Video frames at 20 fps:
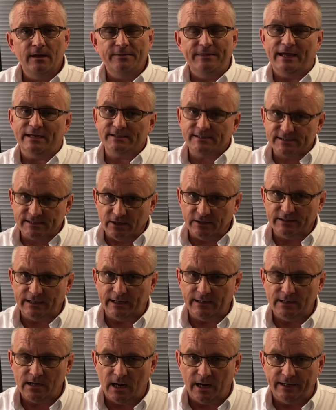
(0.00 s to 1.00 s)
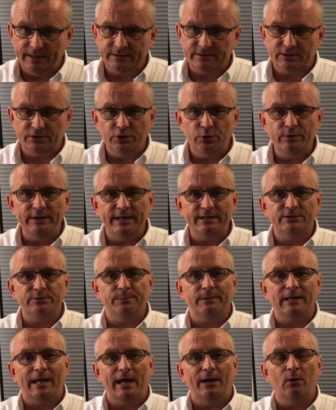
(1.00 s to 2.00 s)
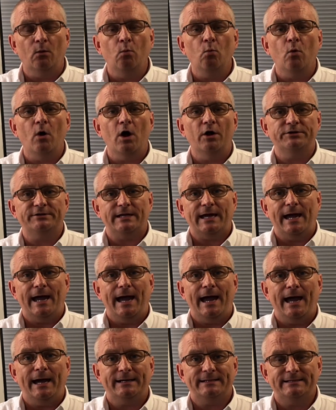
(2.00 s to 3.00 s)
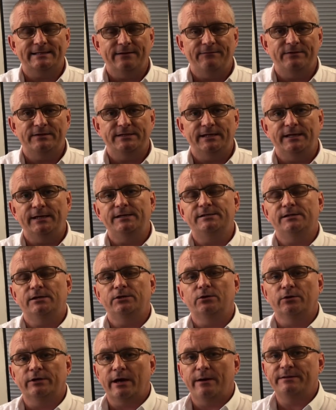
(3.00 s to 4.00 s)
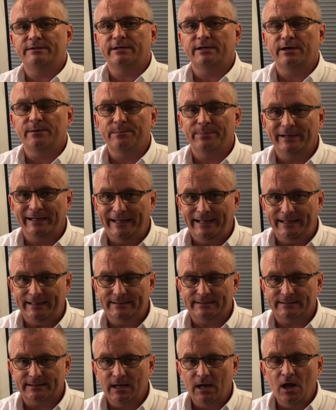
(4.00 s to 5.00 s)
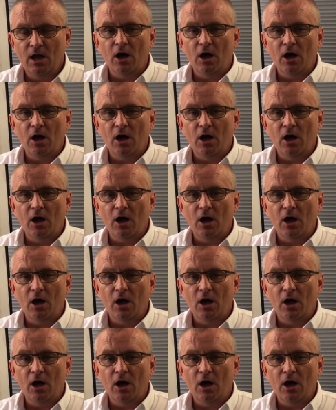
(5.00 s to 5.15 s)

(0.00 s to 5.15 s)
then Sunday night you need to plan on what activities you're going to complete